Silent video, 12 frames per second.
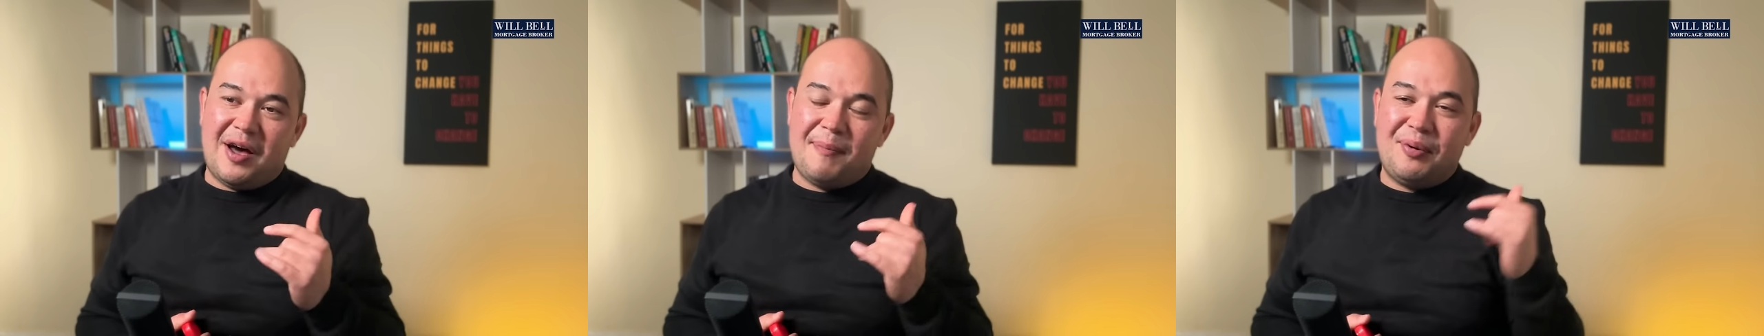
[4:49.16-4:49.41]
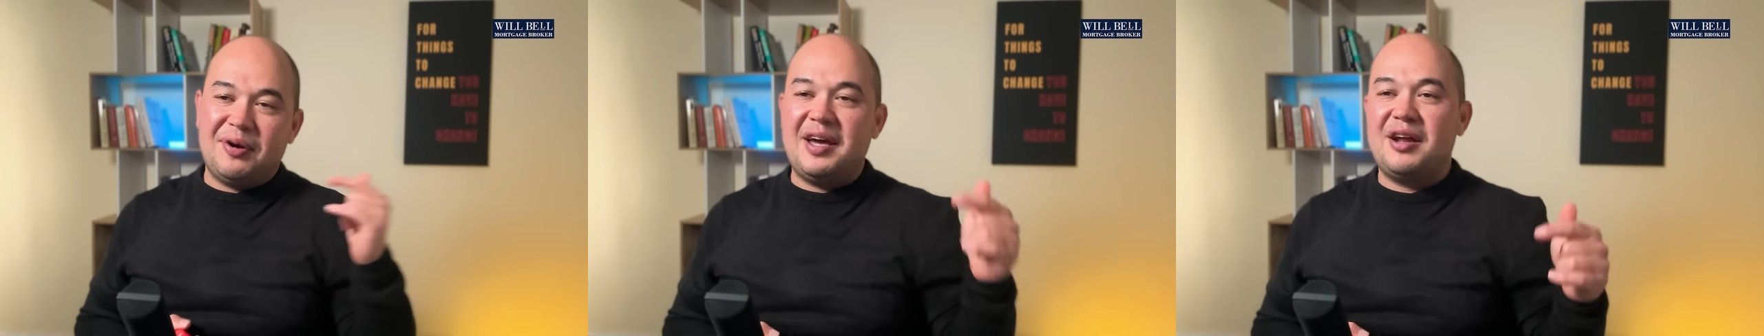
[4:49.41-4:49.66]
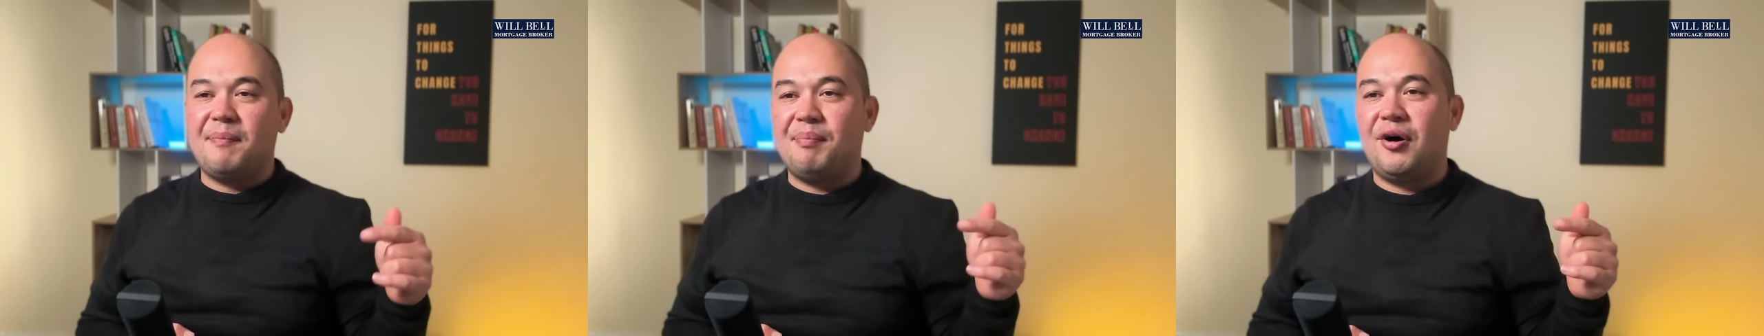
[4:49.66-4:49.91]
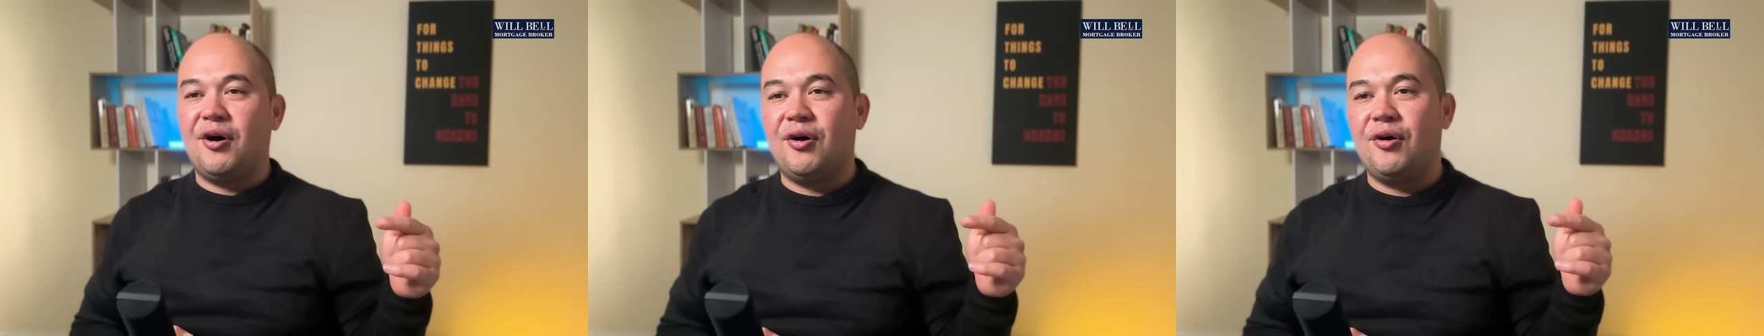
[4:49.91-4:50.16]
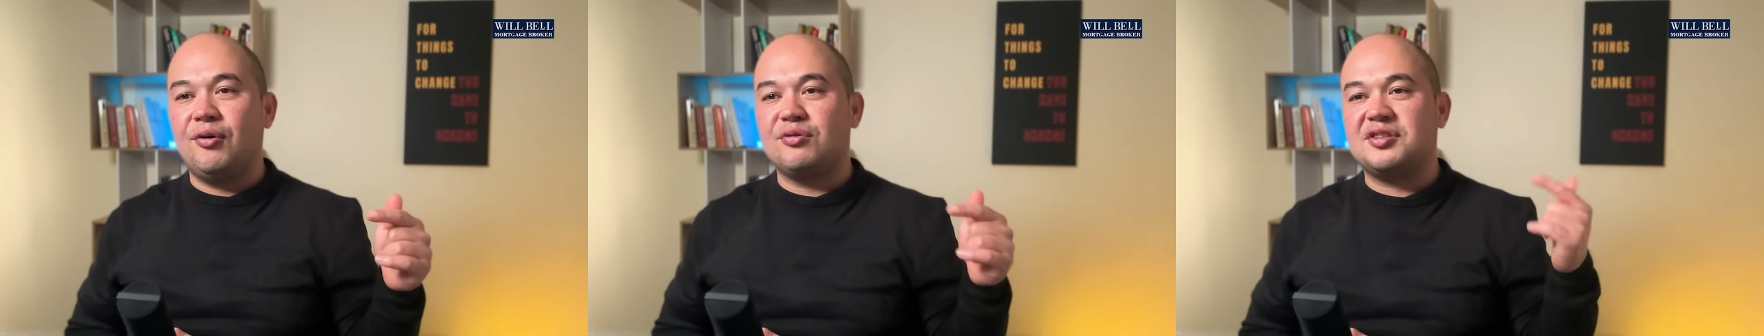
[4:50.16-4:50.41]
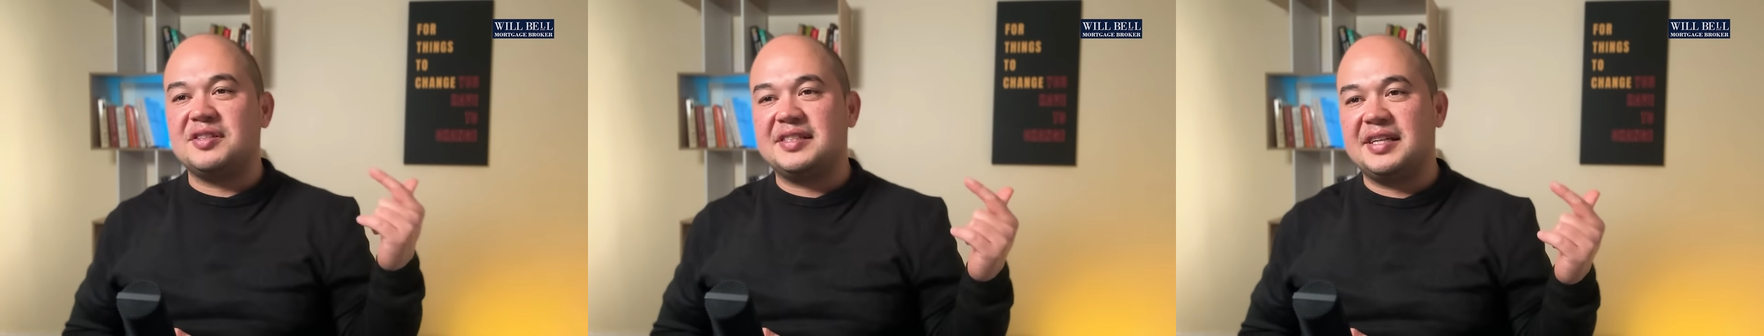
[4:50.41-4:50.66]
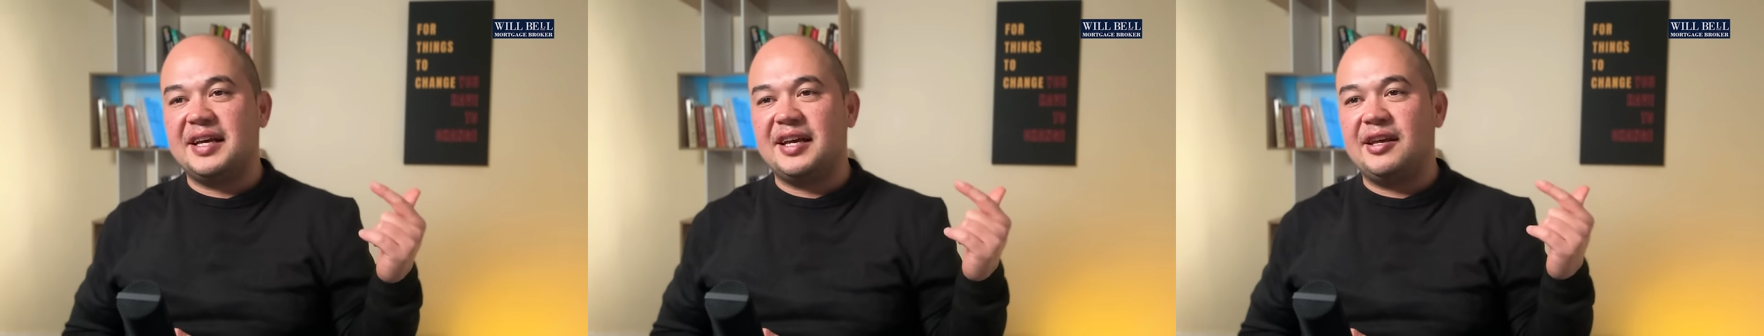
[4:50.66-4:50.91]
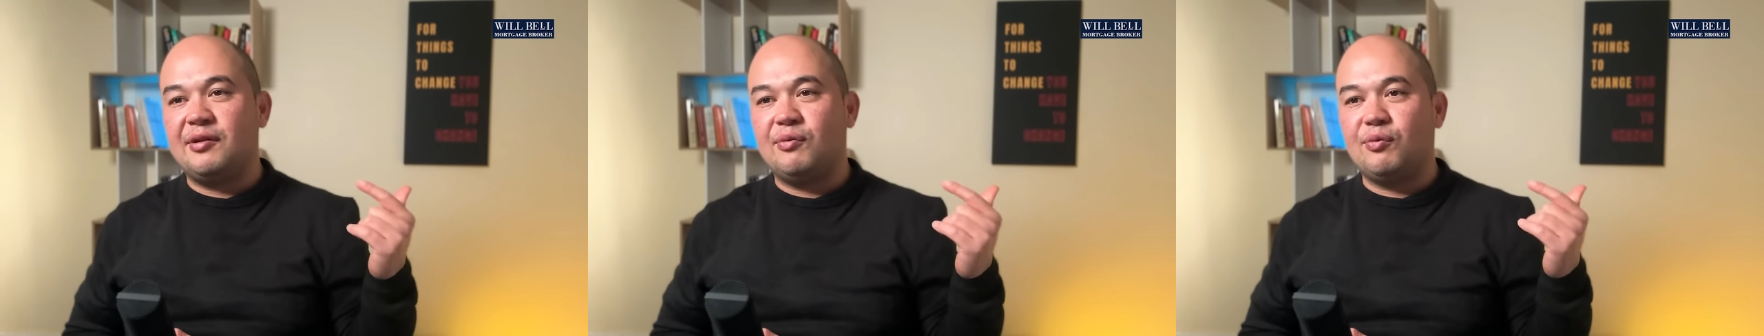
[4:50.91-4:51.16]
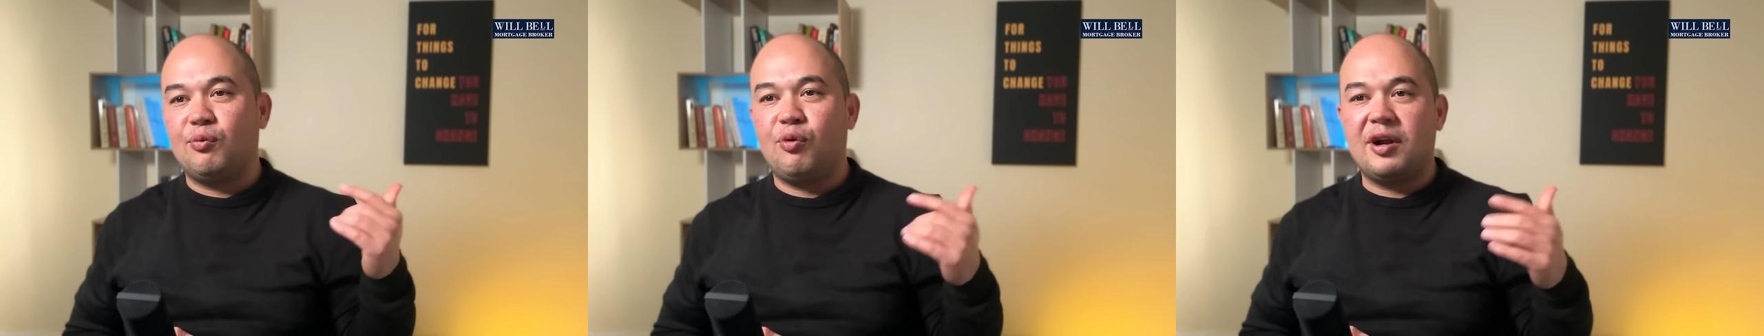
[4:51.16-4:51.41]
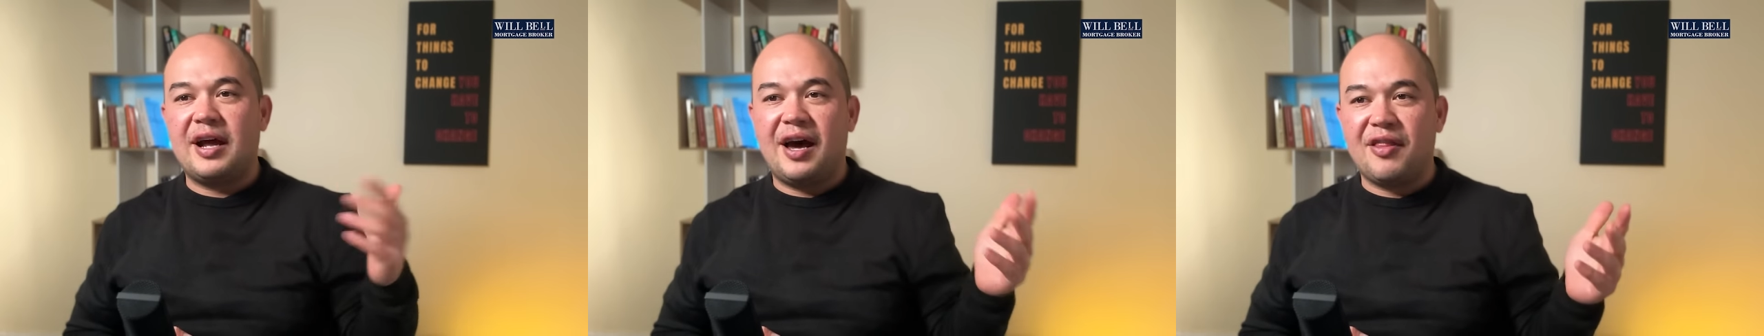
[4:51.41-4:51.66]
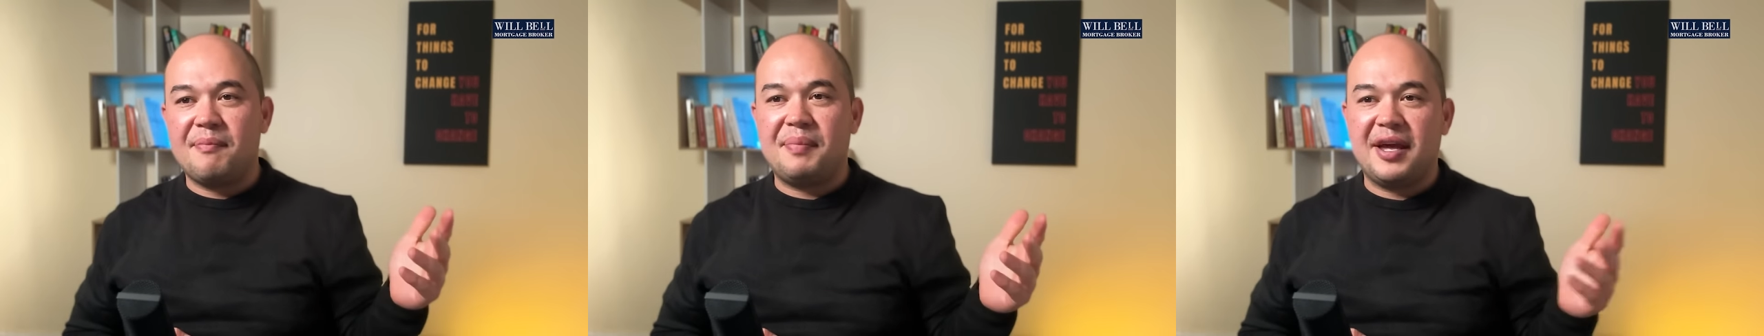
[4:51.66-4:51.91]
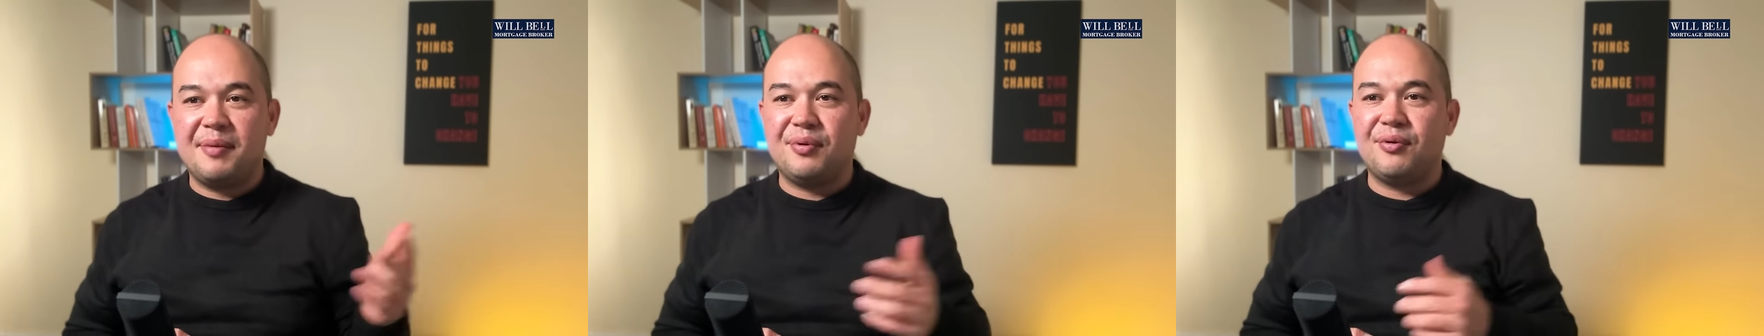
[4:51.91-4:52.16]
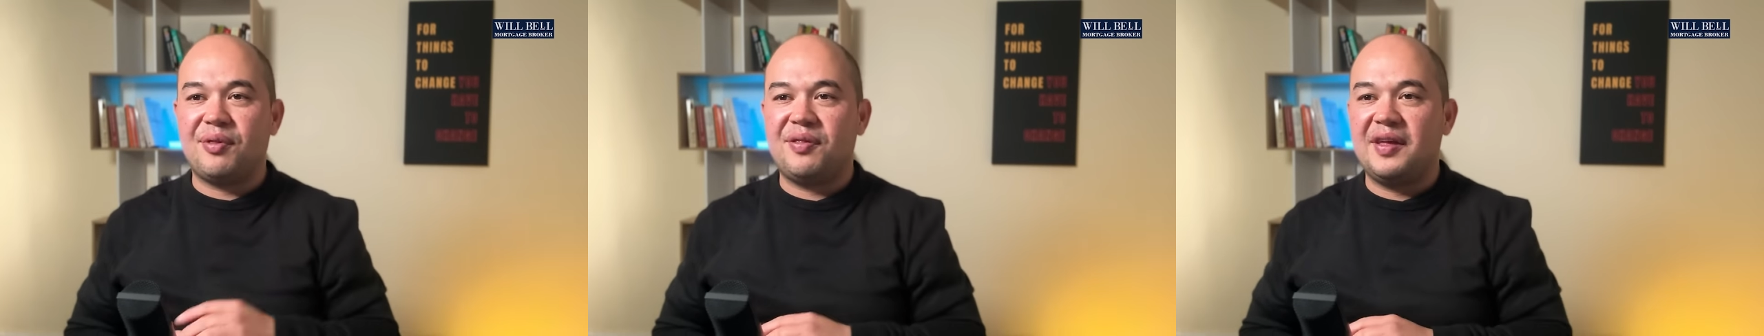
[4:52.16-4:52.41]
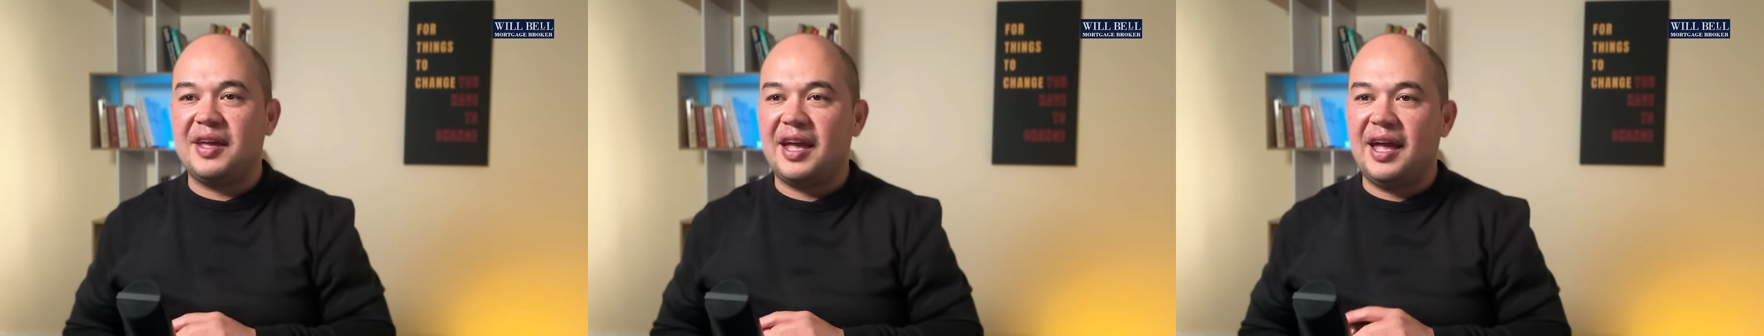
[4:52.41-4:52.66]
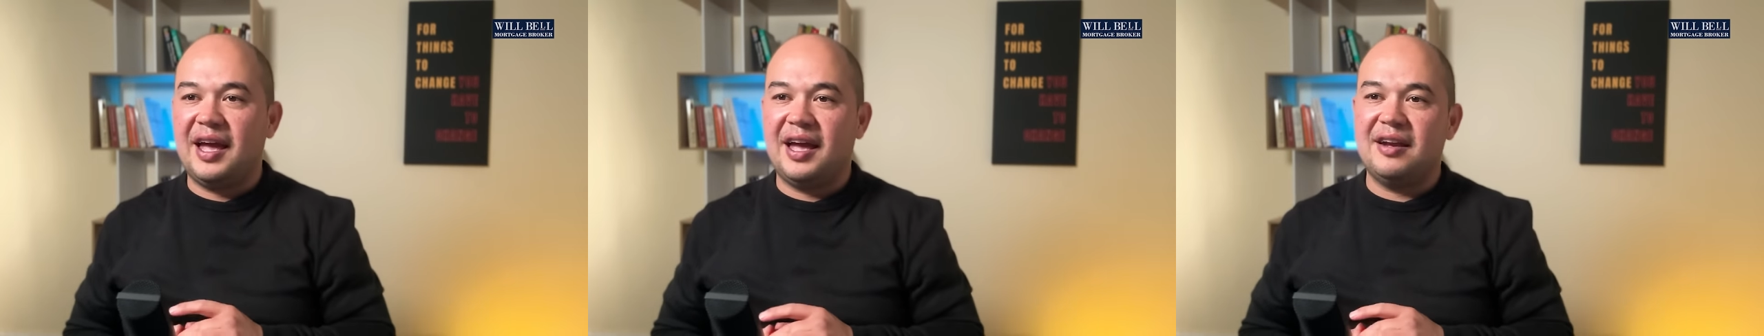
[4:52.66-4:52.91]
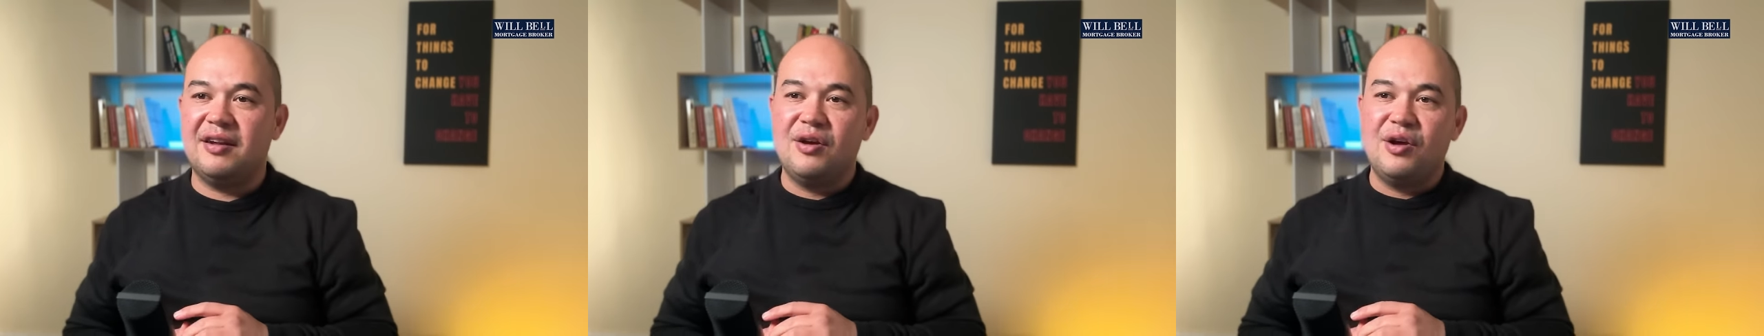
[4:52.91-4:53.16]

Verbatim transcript: I put out a poll to see what other people think, and